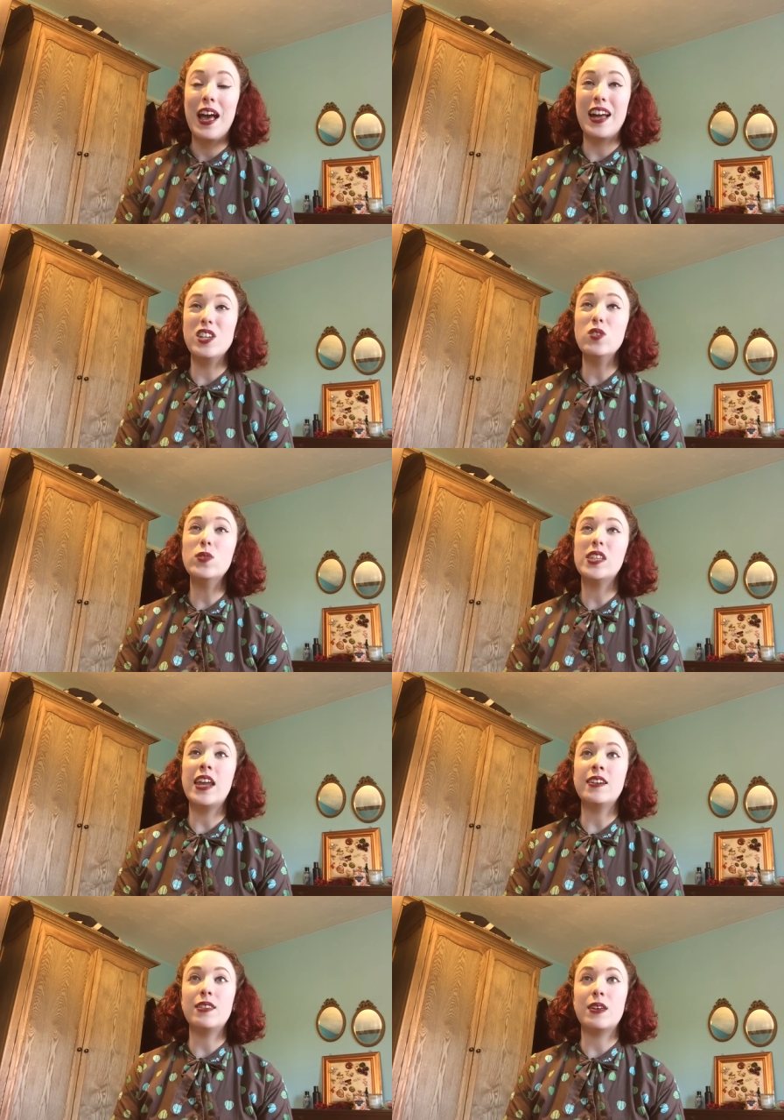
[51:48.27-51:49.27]
and you
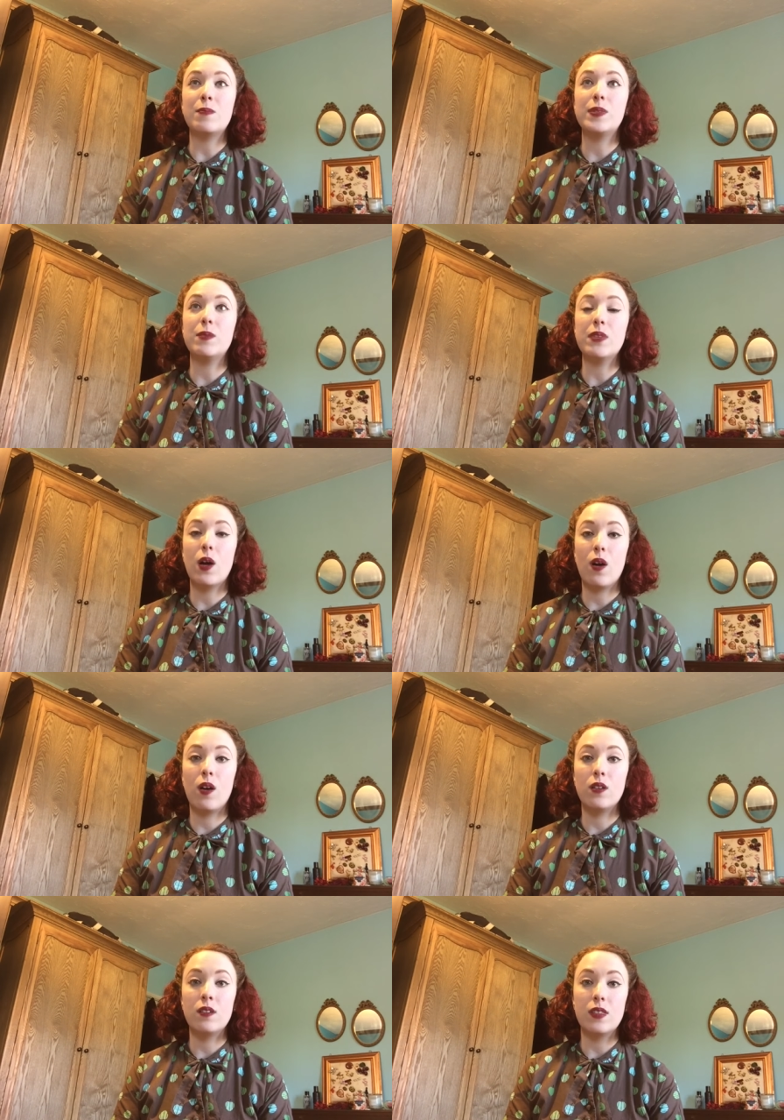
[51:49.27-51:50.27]
send them some
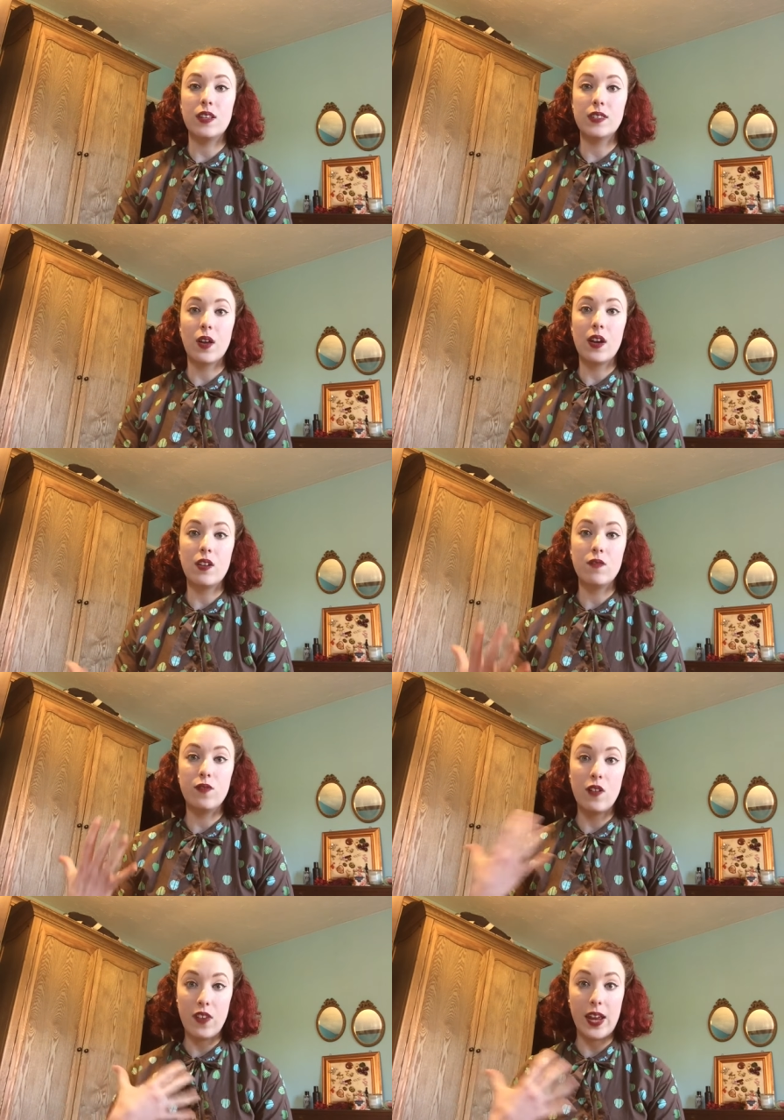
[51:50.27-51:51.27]
yarn that's kind of
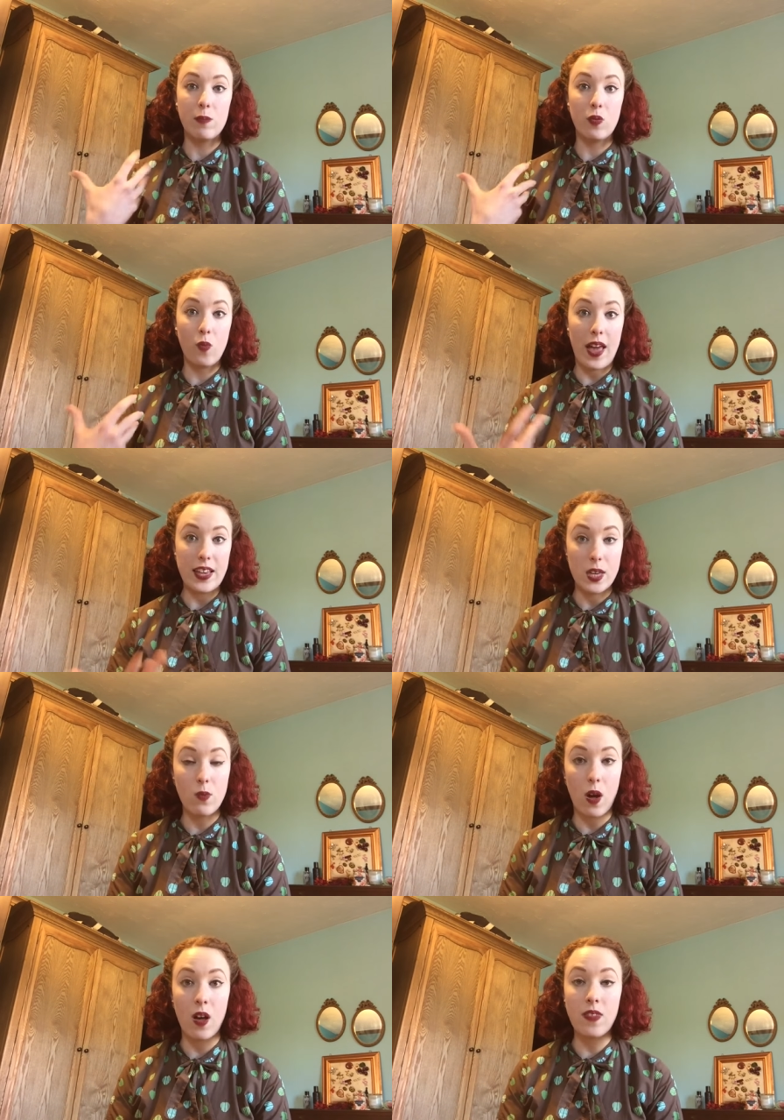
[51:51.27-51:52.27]
available where
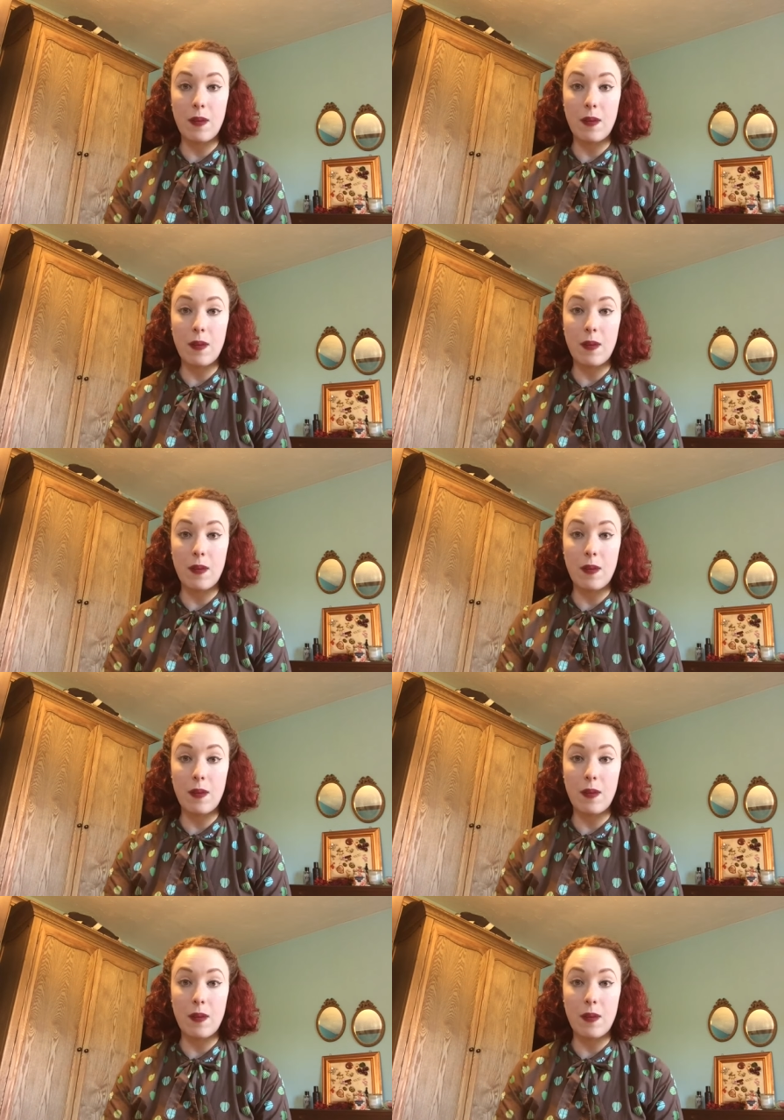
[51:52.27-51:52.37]
you are,